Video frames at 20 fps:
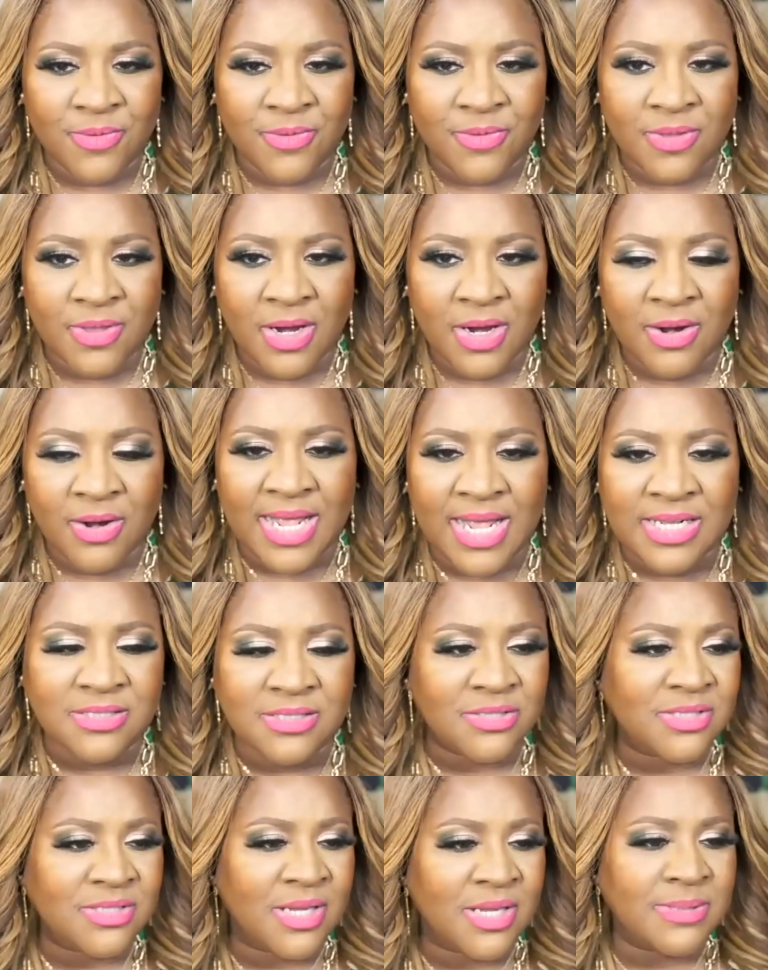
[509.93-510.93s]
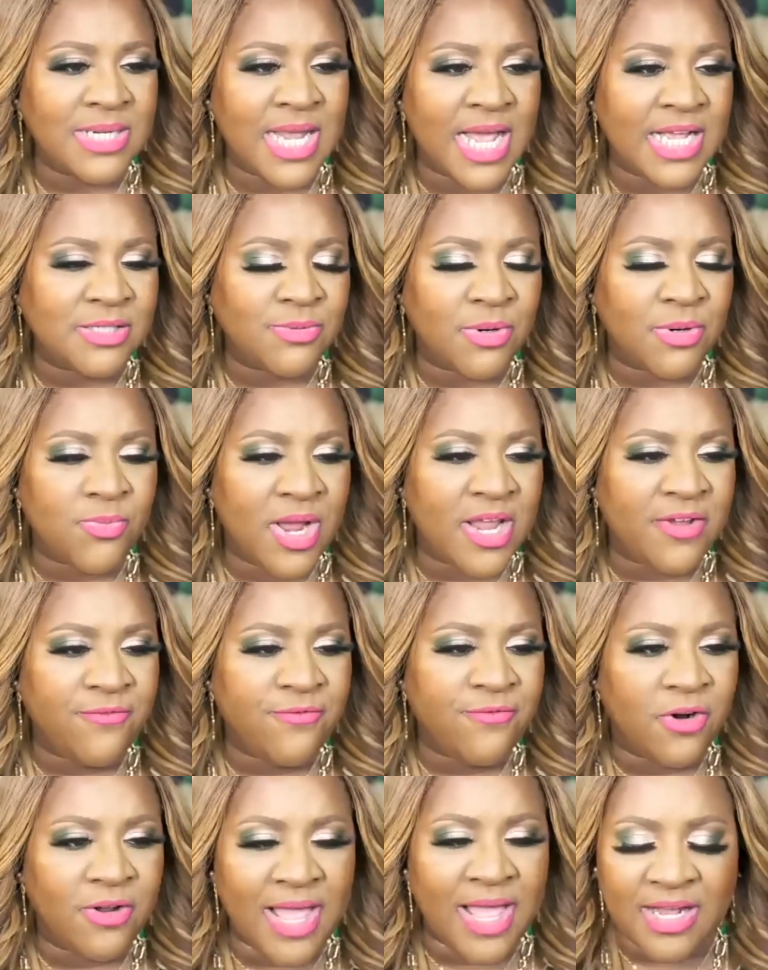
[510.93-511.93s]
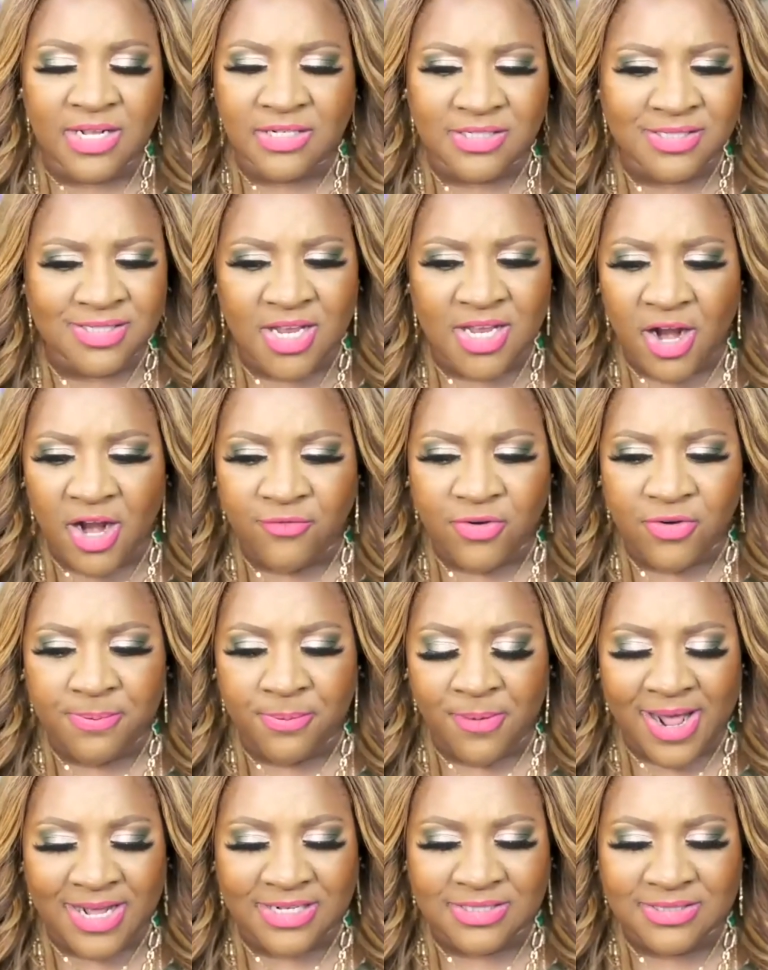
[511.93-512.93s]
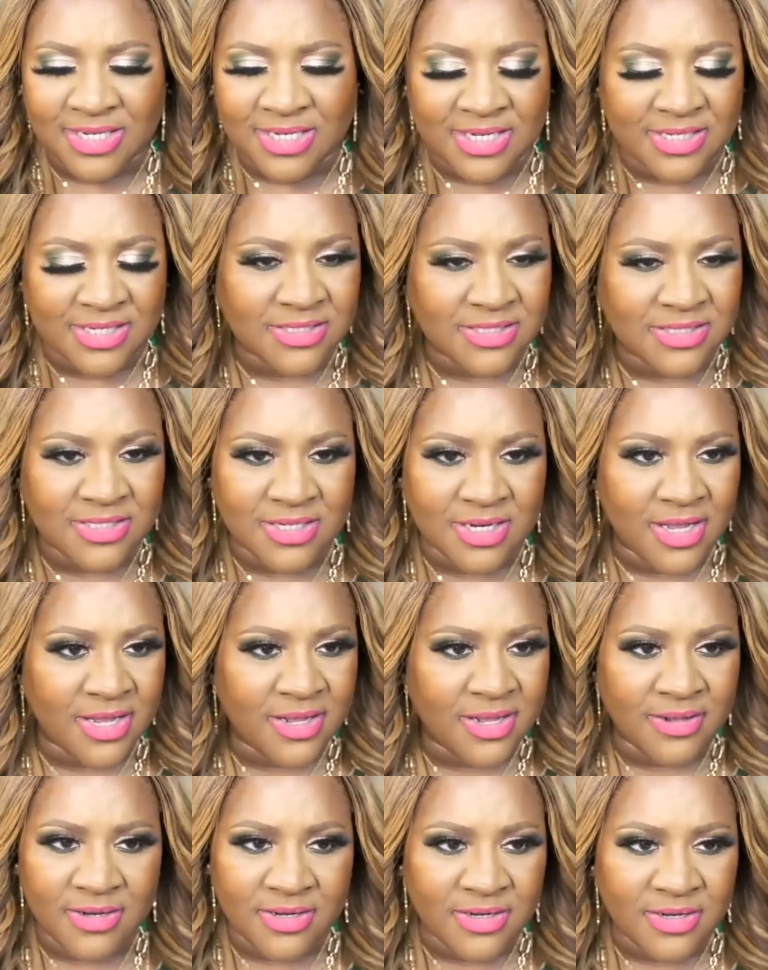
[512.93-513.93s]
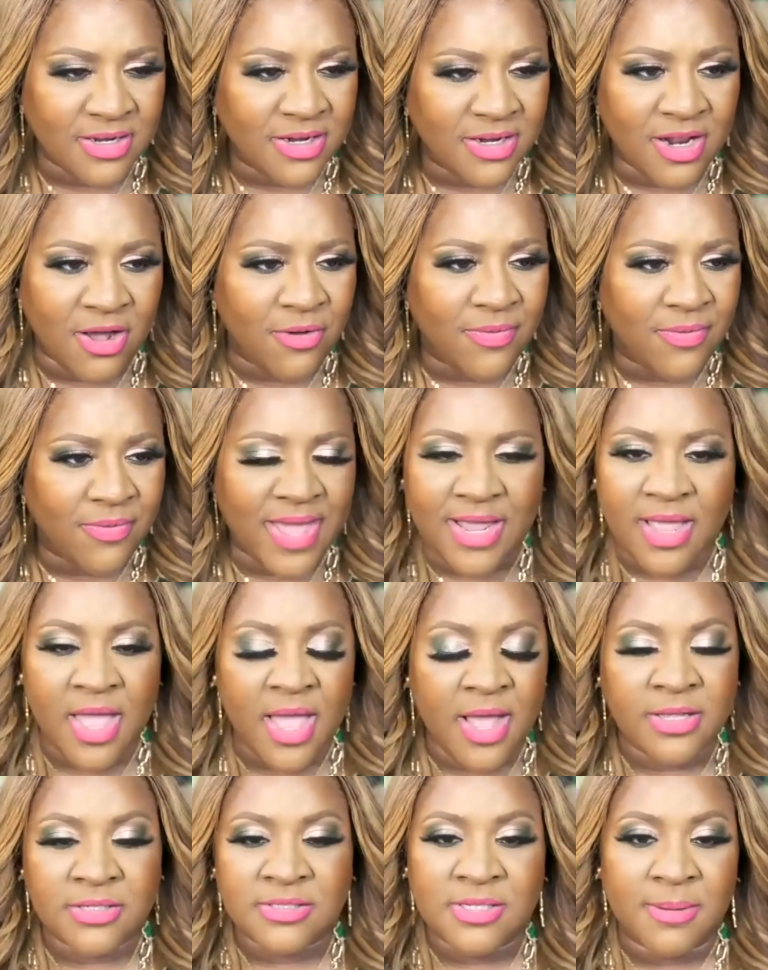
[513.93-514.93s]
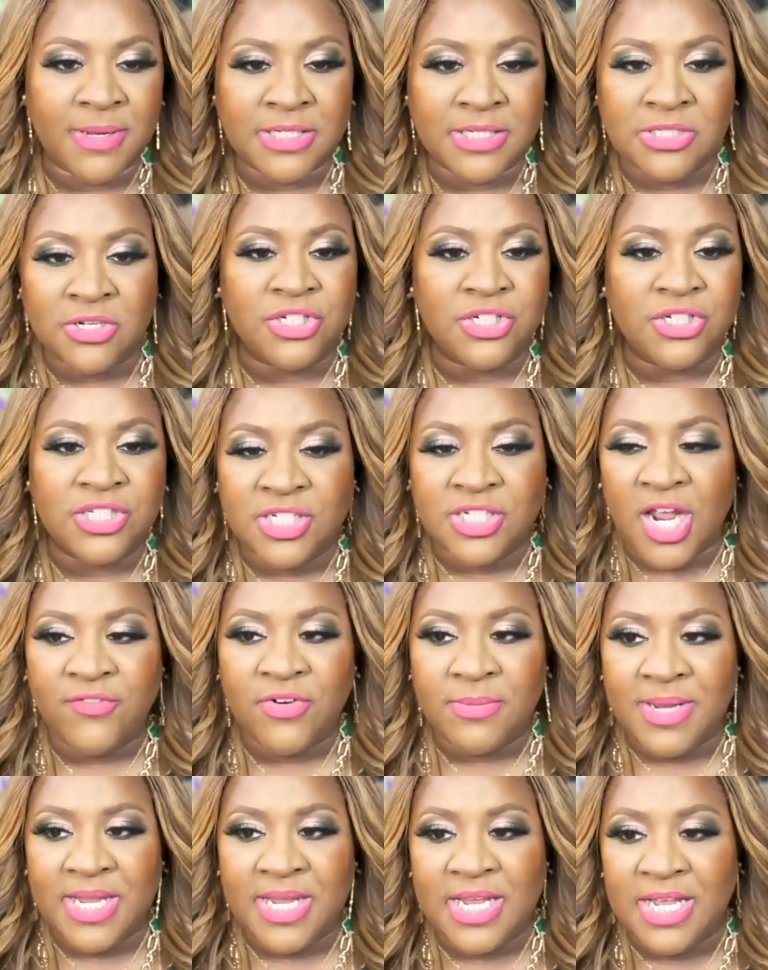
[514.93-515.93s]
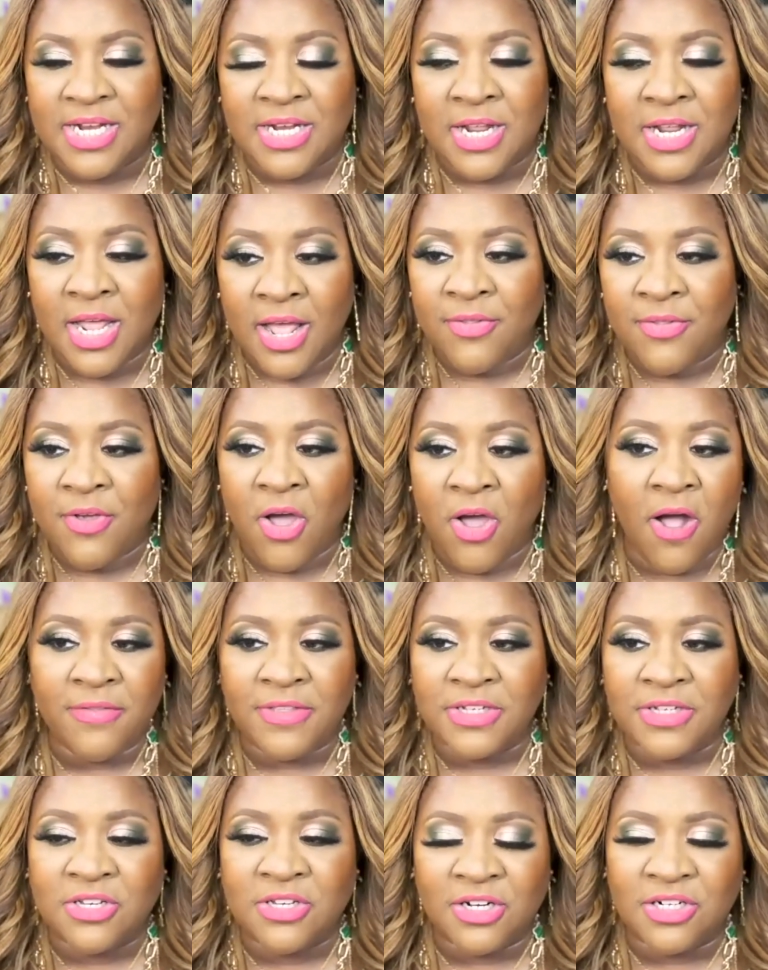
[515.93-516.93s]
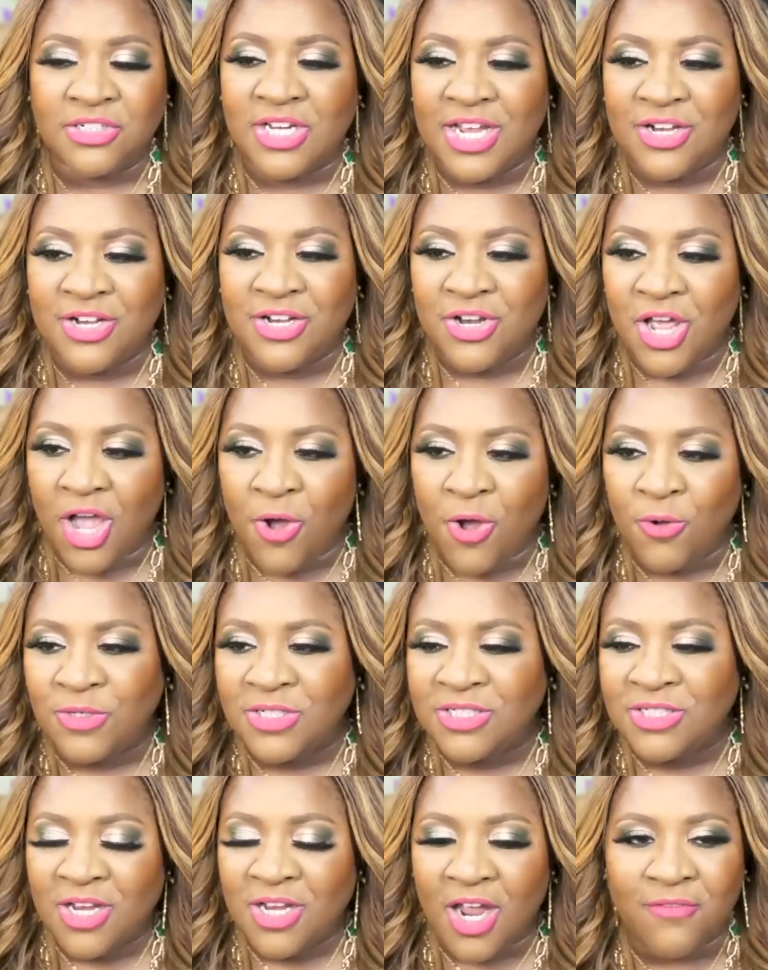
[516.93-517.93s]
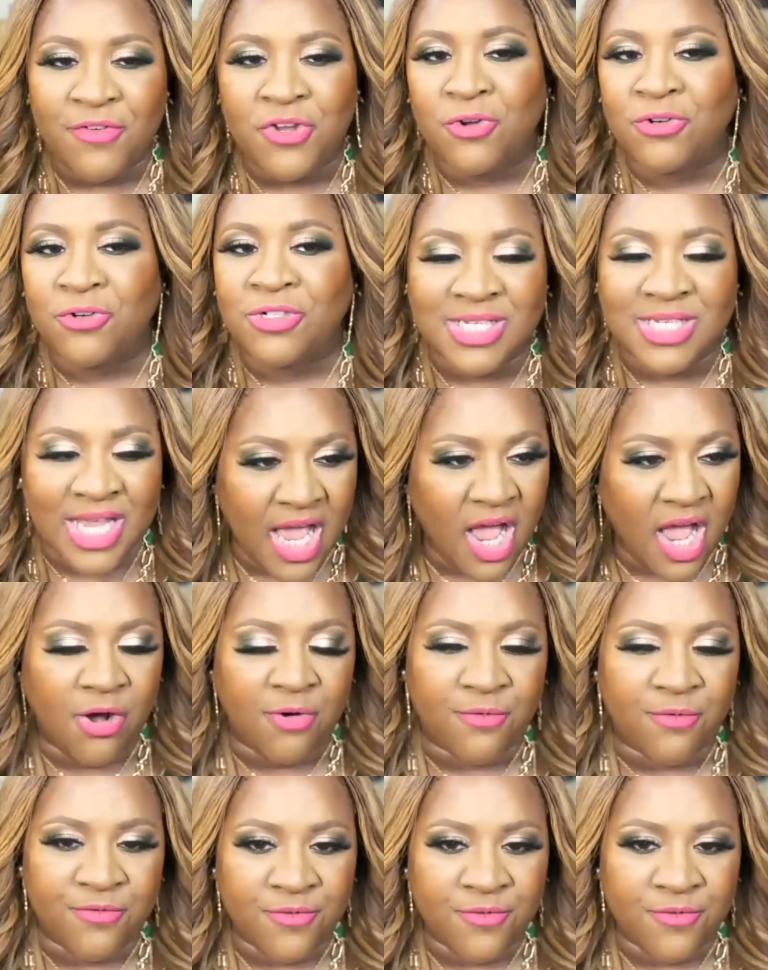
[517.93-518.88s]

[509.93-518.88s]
All right. So sometimes we're waiting for like a discovery process, you know, like somebody's going to discover me and all this is going to change. No, discover yourself.